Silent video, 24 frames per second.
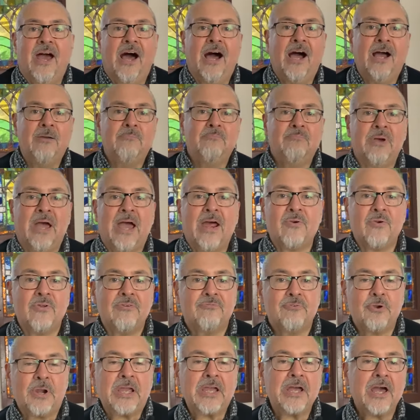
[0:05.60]
I'm Harry
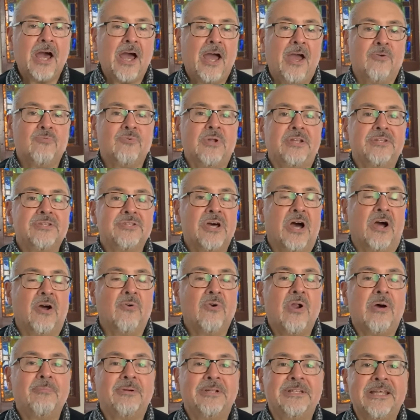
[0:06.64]
Fricker. I run
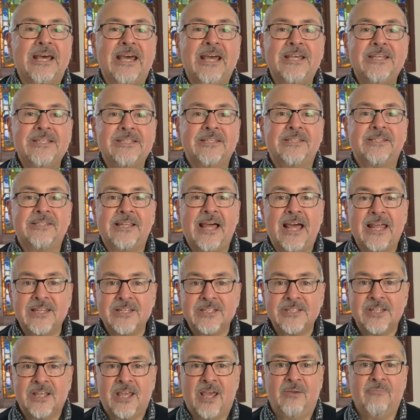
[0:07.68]
Diorama Days
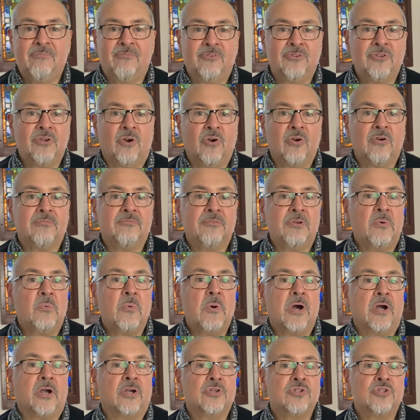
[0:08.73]
landscape photography
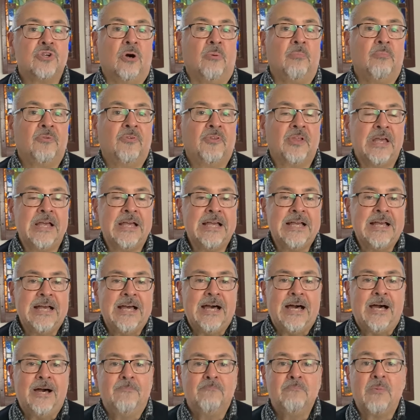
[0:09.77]
workshops.
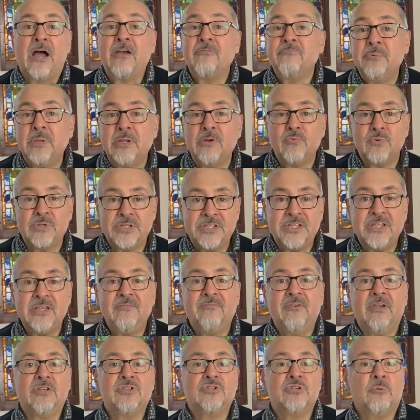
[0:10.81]
I've been
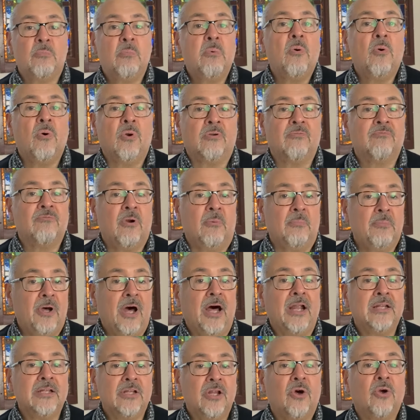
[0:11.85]
receiving support from
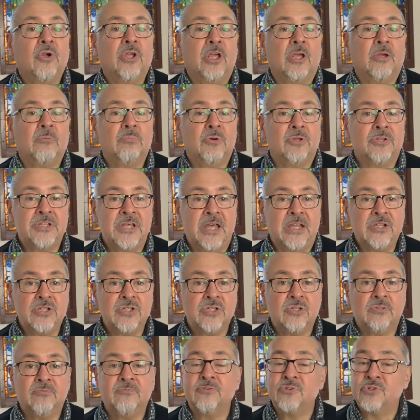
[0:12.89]
Unlocking
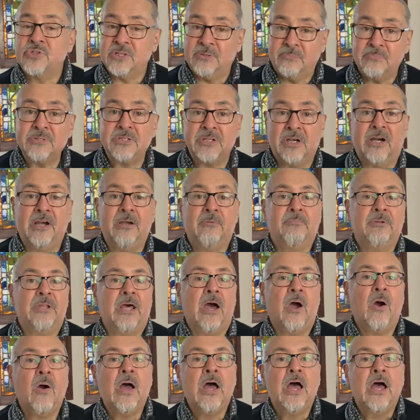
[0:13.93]
Potential for some time
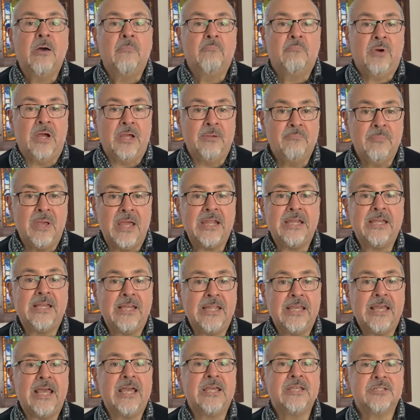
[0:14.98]
now. My main
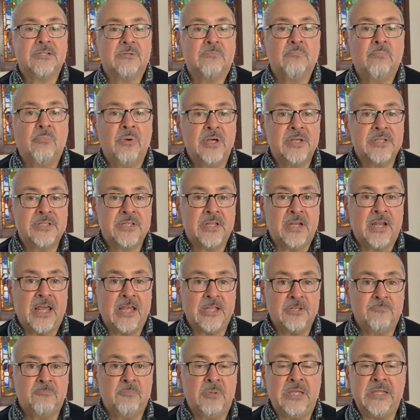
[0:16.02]
liaison person
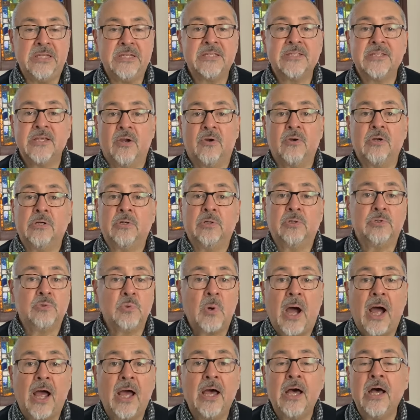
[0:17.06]
has been Sarah
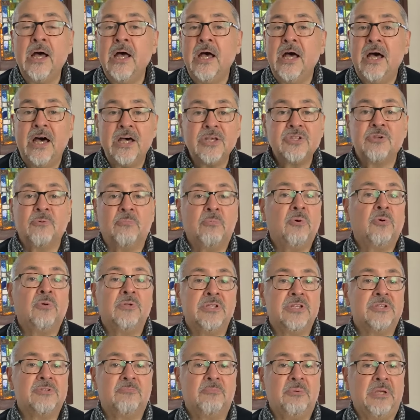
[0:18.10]
O'Dwyer. Her support
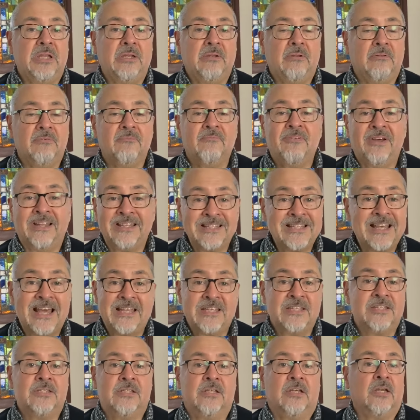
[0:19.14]
has been
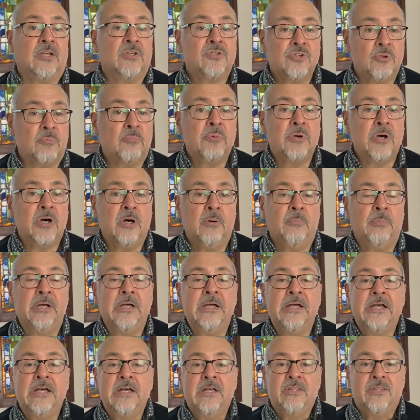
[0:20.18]
fantastic, superb.
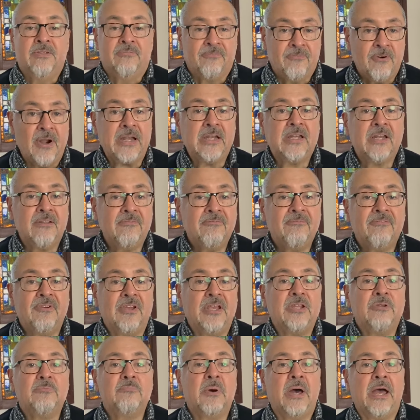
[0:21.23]
The friendly
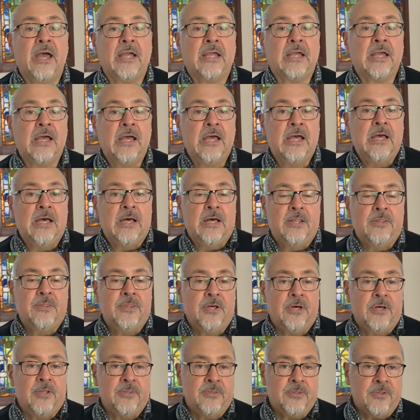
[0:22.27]
feedback,
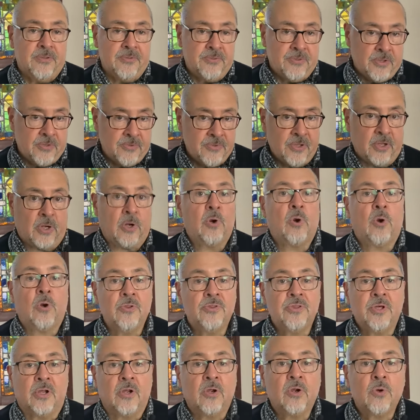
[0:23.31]

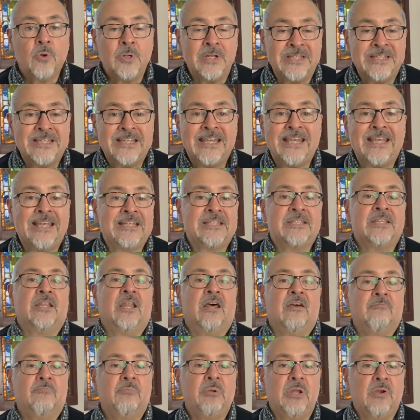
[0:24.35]
the critiques that
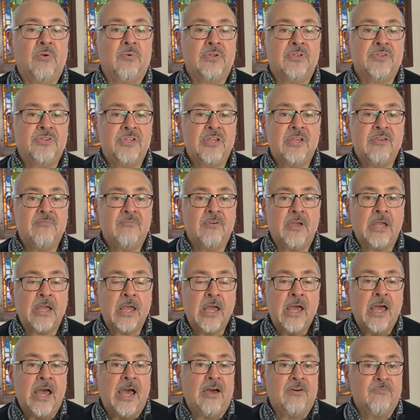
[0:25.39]
I've been receiving
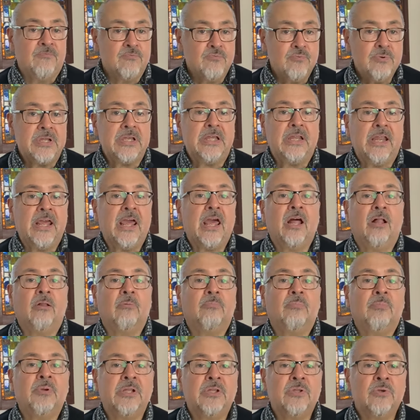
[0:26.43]
have really
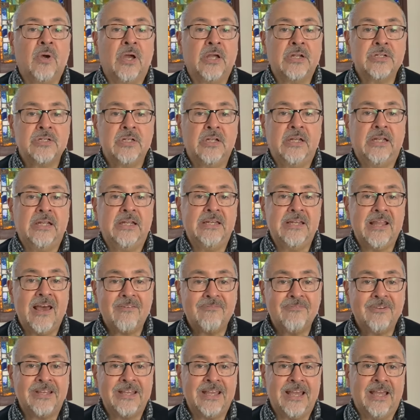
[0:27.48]
helped me to actually
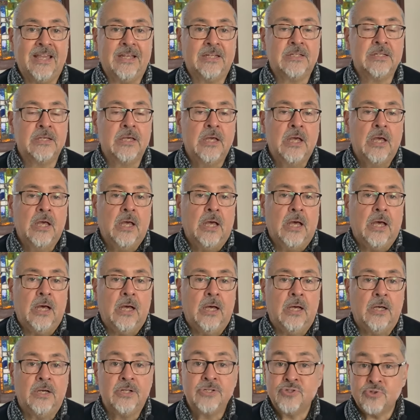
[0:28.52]
navigate
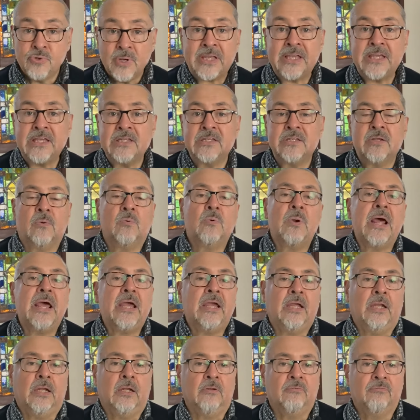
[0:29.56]
a tricky
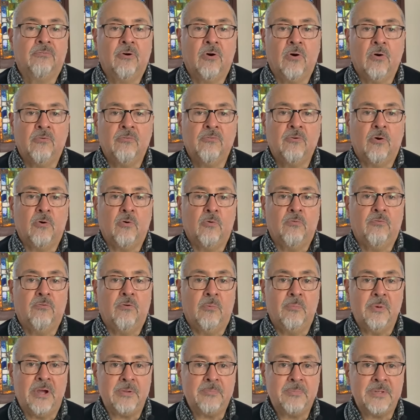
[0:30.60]
terrain for
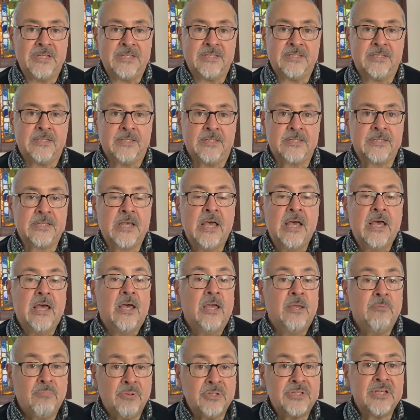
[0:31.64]
my business,
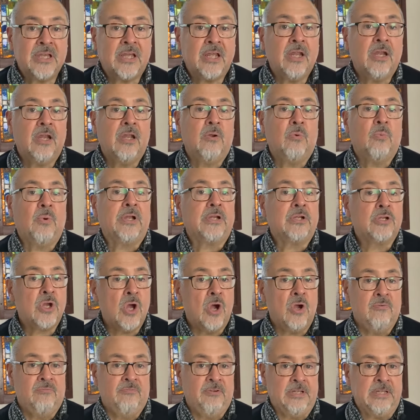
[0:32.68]
in particular when
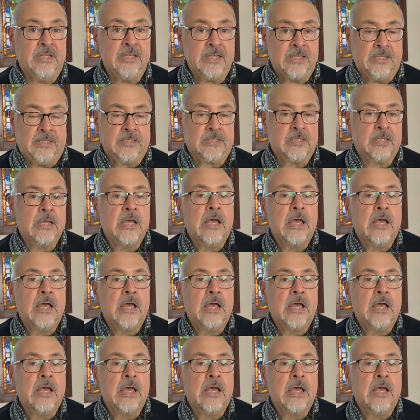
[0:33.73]
COVID hit.